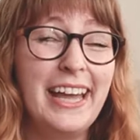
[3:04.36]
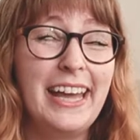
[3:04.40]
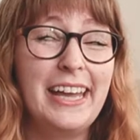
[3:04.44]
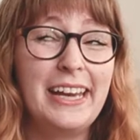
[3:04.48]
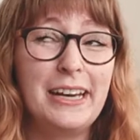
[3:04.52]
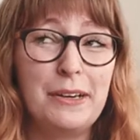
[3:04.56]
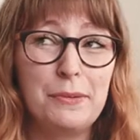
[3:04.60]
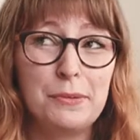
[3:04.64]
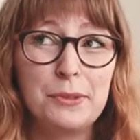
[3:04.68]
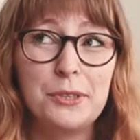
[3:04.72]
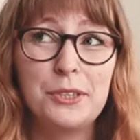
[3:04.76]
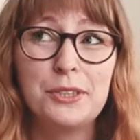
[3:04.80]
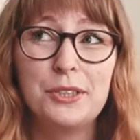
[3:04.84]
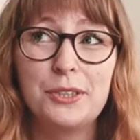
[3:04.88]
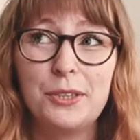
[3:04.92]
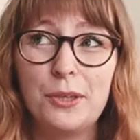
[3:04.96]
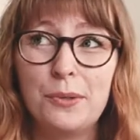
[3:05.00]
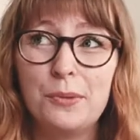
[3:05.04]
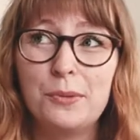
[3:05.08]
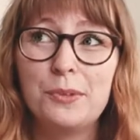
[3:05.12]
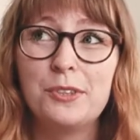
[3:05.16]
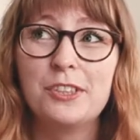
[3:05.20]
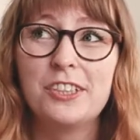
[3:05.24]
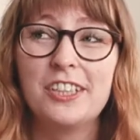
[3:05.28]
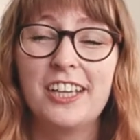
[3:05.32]
And I was
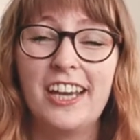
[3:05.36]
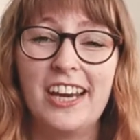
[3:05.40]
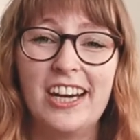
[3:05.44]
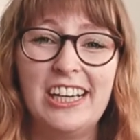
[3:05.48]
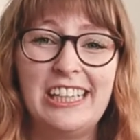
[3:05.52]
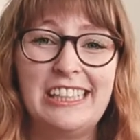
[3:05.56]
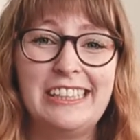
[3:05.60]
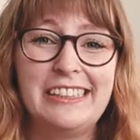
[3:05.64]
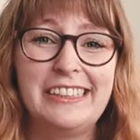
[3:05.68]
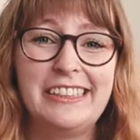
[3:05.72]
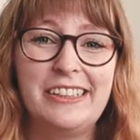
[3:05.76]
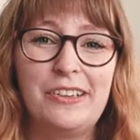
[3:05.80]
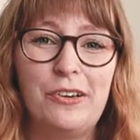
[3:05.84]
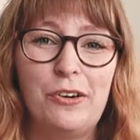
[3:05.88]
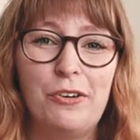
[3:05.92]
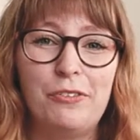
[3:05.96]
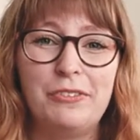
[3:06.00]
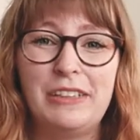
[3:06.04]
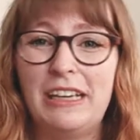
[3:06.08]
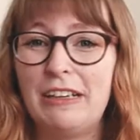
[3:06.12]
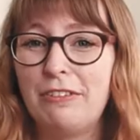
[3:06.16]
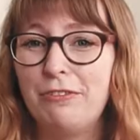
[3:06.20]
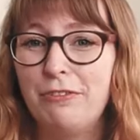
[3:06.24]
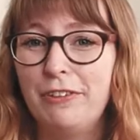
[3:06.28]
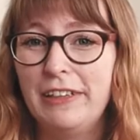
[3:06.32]
so scared of
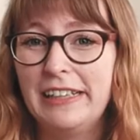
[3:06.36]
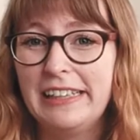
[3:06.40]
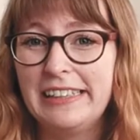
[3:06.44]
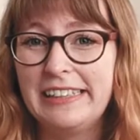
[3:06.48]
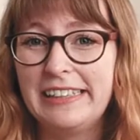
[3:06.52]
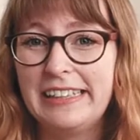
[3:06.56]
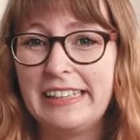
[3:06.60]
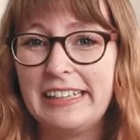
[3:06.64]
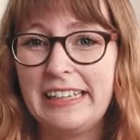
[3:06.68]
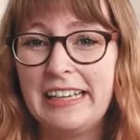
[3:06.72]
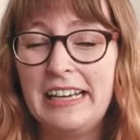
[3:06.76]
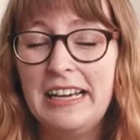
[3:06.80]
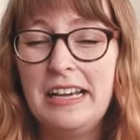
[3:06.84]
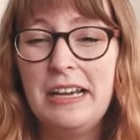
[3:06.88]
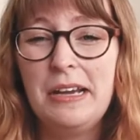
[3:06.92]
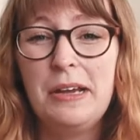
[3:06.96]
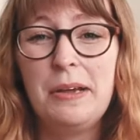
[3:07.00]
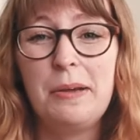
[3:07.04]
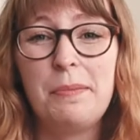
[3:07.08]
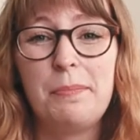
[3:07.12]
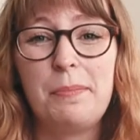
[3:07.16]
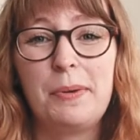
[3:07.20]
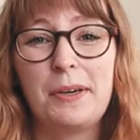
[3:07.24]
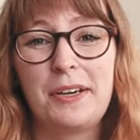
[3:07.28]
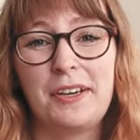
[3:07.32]
that feeling
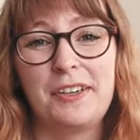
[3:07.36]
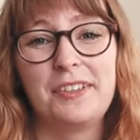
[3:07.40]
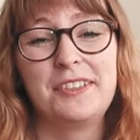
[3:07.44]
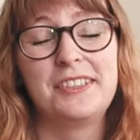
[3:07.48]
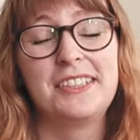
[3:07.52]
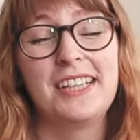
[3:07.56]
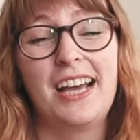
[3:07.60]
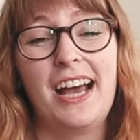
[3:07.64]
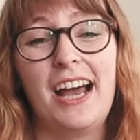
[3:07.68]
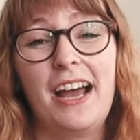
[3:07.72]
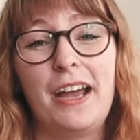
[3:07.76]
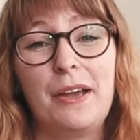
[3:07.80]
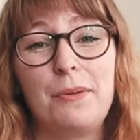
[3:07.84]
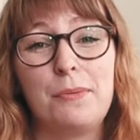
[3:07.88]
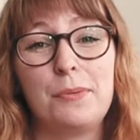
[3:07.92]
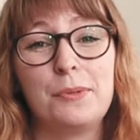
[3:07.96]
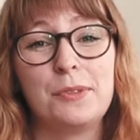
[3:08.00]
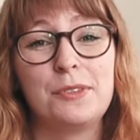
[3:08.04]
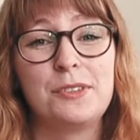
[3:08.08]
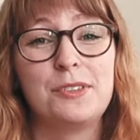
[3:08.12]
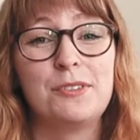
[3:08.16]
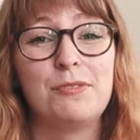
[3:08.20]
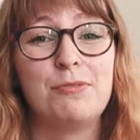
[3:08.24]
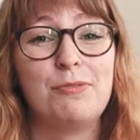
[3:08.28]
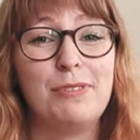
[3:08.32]
because I
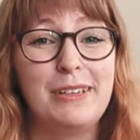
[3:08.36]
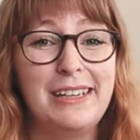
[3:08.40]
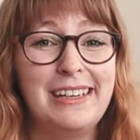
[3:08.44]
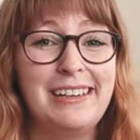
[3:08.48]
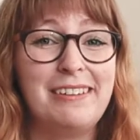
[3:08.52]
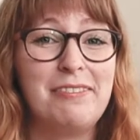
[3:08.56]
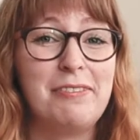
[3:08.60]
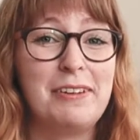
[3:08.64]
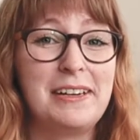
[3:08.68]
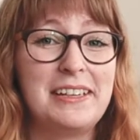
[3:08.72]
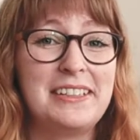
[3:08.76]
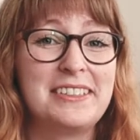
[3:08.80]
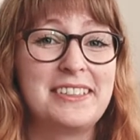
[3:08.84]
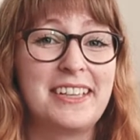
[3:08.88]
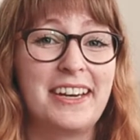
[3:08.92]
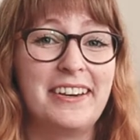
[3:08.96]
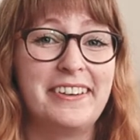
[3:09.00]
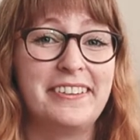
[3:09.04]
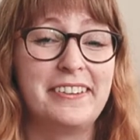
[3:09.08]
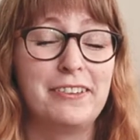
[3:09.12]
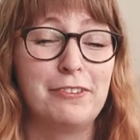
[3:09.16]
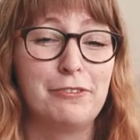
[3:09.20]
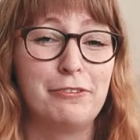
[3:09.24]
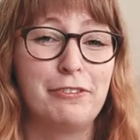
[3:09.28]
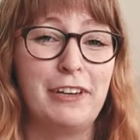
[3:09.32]
was really, really
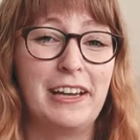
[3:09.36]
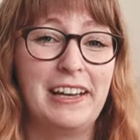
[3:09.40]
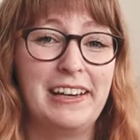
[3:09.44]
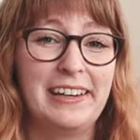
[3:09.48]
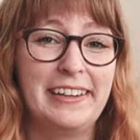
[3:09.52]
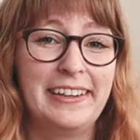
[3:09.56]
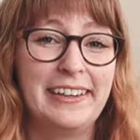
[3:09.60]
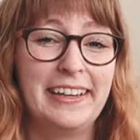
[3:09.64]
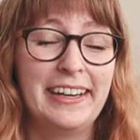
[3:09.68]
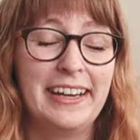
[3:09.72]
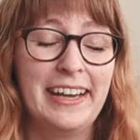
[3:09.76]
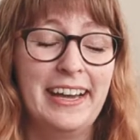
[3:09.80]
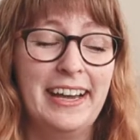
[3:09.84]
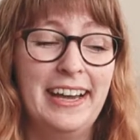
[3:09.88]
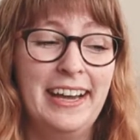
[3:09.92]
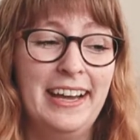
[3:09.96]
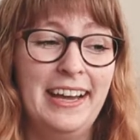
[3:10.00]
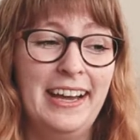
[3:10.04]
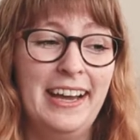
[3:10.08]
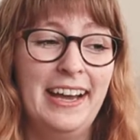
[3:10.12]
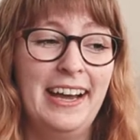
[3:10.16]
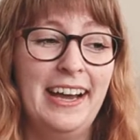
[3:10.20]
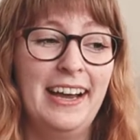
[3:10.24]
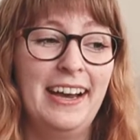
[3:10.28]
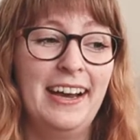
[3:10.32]
scared of failing.
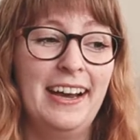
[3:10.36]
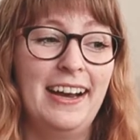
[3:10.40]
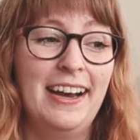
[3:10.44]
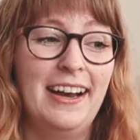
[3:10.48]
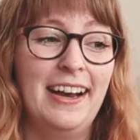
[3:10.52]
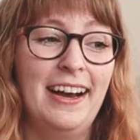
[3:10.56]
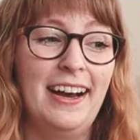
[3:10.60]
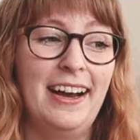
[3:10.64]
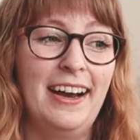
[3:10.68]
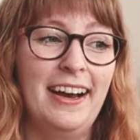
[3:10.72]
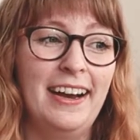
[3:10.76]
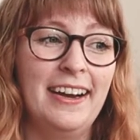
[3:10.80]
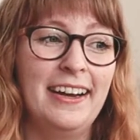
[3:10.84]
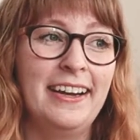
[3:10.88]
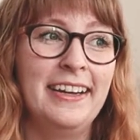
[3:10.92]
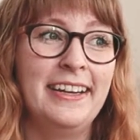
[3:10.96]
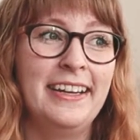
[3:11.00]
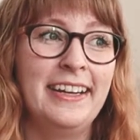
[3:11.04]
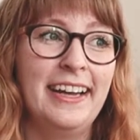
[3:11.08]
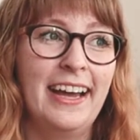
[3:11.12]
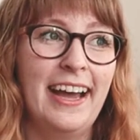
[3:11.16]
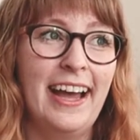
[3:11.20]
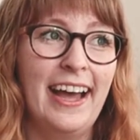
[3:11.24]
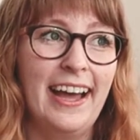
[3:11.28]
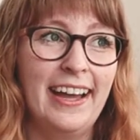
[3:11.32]

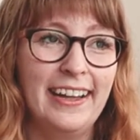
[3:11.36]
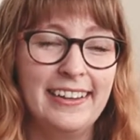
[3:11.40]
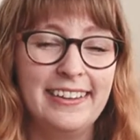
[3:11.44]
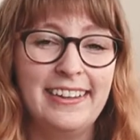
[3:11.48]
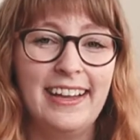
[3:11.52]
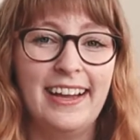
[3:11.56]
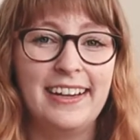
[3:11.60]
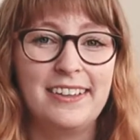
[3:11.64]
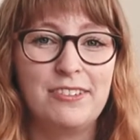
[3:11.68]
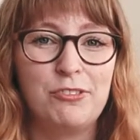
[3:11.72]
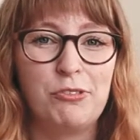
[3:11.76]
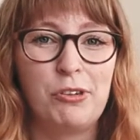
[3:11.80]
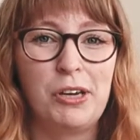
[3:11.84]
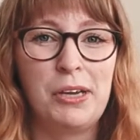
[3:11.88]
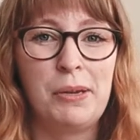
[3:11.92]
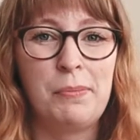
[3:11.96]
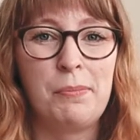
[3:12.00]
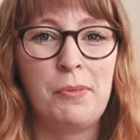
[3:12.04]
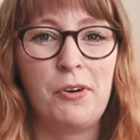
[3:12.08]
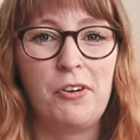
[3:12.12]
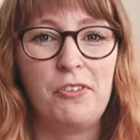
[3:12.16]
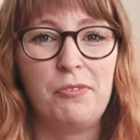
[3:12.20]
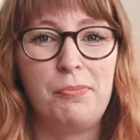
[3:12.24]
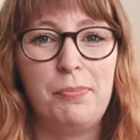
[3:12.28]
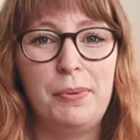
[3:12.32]
I had that dream
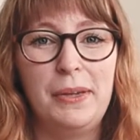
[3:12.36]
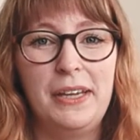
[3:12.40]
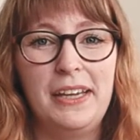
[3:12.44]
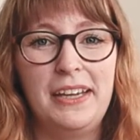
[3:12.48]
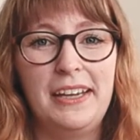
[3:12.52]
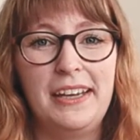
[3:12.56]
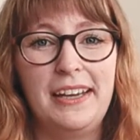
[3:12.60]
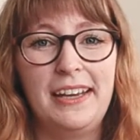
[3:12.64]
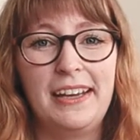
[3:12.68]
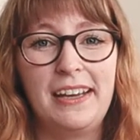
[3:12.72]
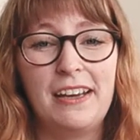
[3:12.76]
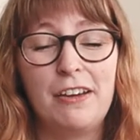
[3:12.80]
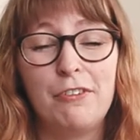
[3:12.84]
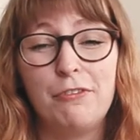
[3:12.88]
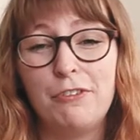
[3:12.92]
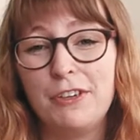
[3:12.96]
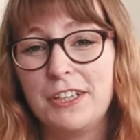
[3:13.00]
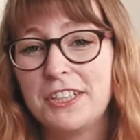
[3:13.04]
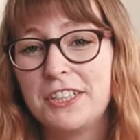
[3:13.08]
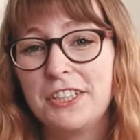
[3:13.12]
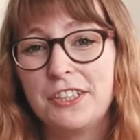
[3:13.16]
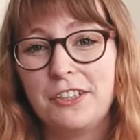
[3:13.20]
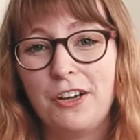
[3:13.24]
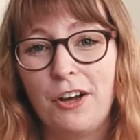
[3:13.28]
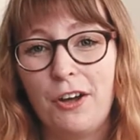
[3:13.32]
of being a
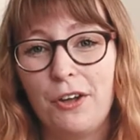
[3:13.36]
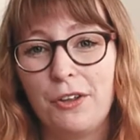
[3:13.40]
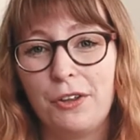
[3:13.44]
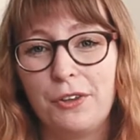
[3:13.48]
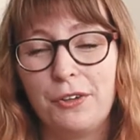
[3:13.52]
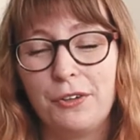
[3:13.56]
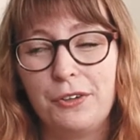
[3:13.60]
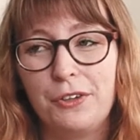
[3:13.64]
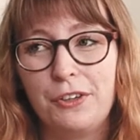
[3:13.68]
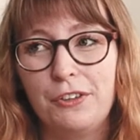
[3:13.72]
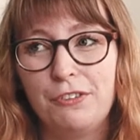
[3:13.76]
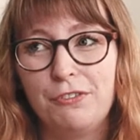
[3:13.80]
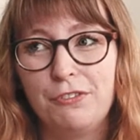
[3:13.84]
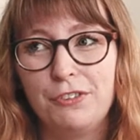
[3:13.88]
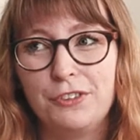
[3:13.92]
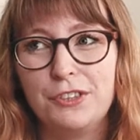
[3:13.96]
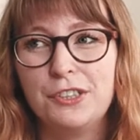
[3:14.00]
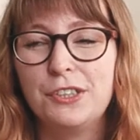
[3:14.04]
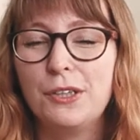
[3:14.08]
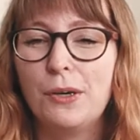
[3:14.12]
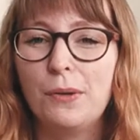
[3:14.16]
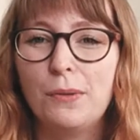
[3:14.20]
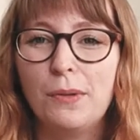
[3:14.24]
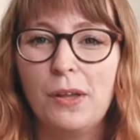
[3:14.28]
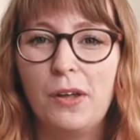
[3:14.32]
fiction author for
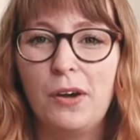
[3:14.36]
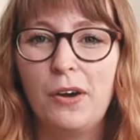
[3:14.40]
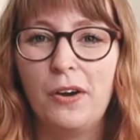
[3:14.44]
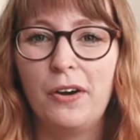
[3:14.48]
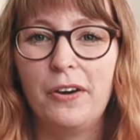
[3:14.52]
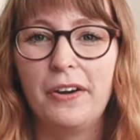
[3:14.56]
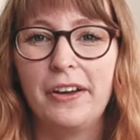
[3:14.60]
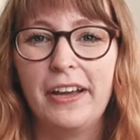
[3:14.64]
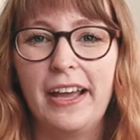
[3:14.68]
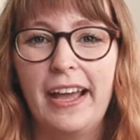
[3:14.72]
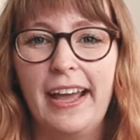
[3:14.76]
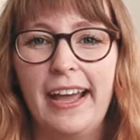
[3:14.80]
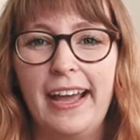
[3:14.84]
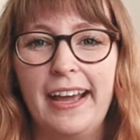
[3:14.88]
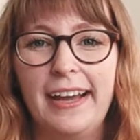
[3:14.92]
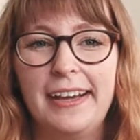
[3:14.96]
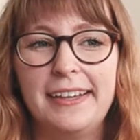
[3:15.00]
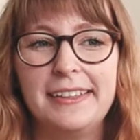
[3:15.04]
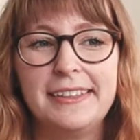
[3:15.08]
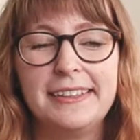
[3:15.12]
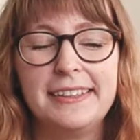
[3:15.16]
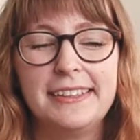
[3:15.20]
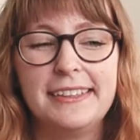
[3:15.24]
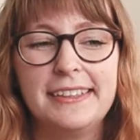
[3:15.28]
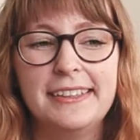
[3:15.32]
so long,
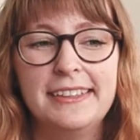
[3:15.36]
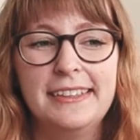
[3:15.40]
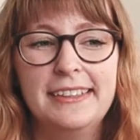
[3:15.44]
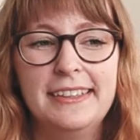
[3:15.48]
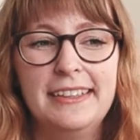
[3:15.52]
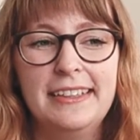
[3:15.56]
and